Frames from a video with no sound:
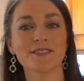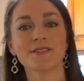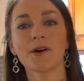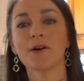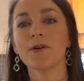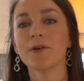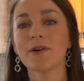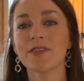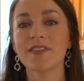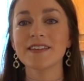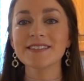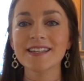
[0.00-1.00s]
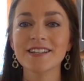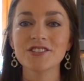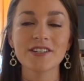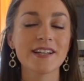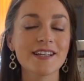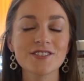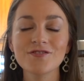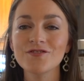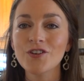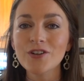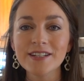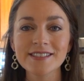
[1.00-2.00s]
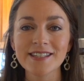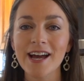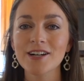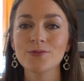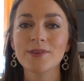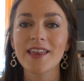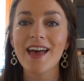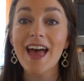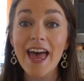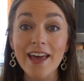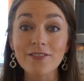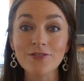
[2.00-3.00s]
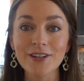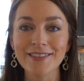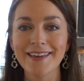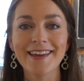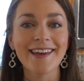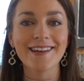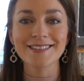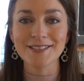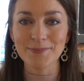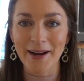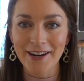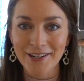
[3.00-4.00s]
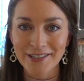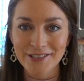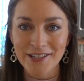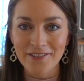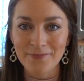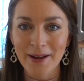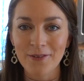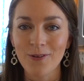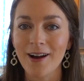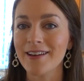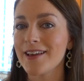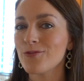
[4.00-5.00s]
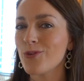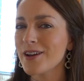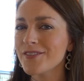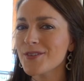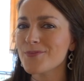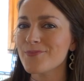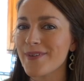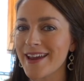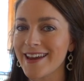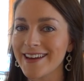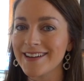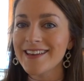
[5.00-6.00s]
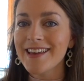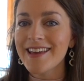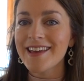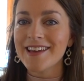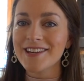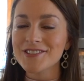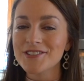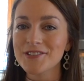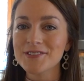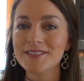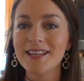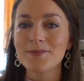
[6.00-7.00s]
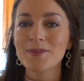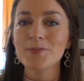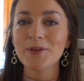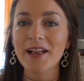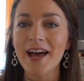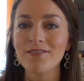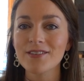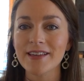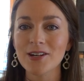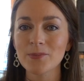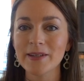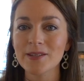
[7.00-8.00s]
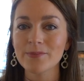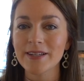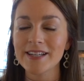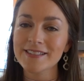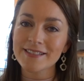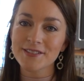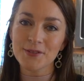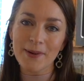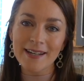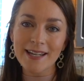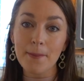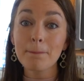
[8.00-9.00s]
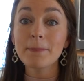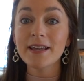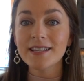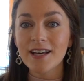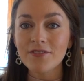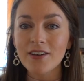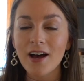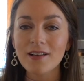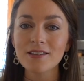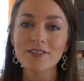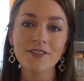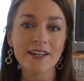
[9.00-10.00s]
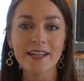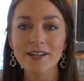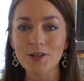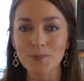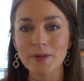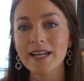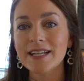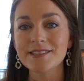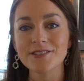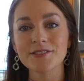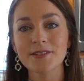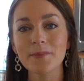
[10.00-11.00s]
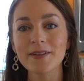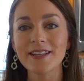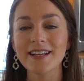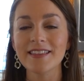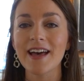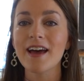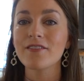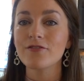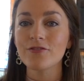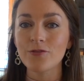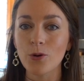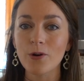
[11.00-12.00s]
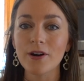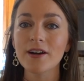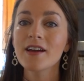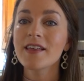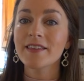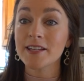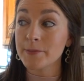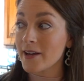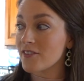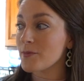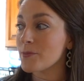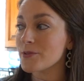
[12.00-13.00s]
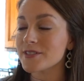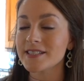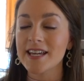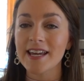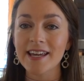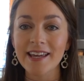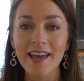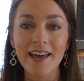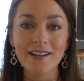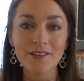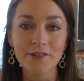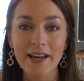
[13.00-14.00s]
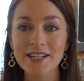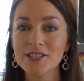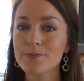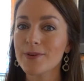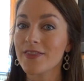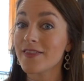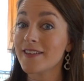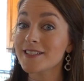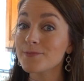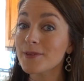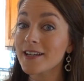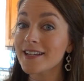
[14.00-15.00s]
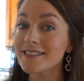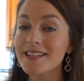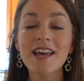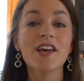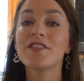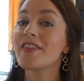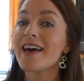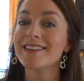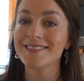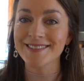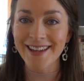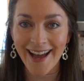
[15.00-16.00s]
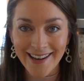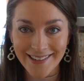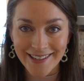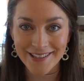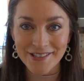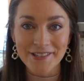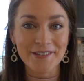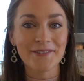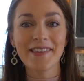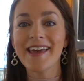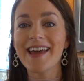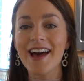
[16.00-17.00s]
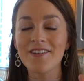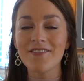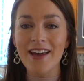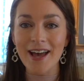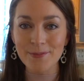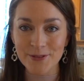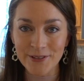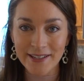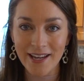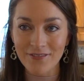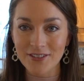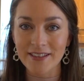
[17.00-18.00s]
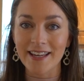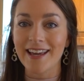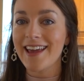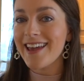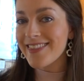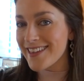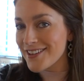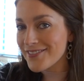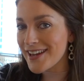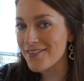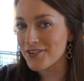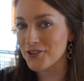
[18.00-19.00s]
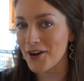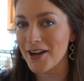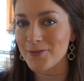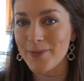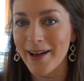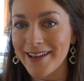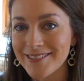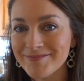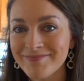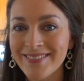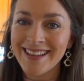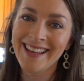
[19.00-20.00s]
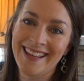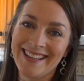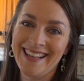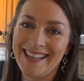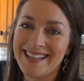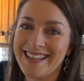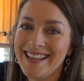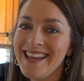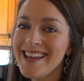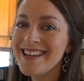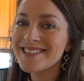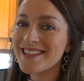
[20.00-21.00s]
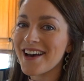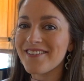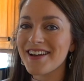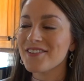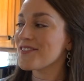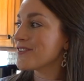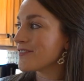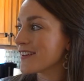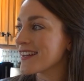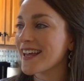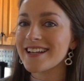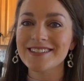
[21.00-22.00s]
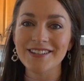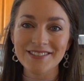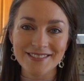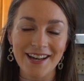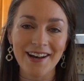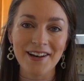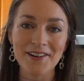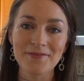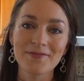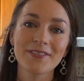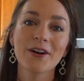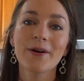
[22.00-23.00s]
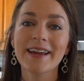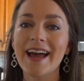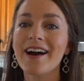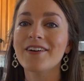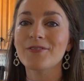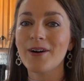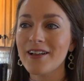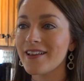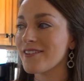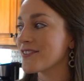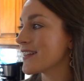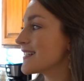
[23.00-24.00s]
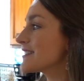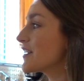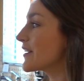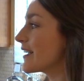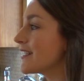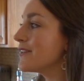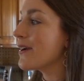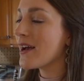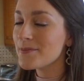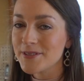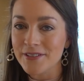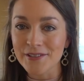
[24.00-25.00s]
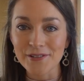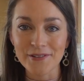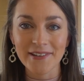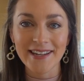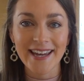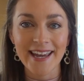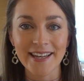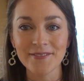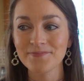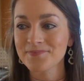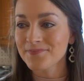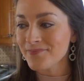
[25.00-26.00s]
So this kitchen is fully stocked with everything an aspiring chef might want. And one of the main issues that people have with Airbnbs is there might not be enough cutlery or plates or something like that for the amount of people staying at a location. But this place, that is not an issue. They have absolutely everything, and they even have a crock pot. So that way if you feel like going out while everything's cooking, you absolutely can.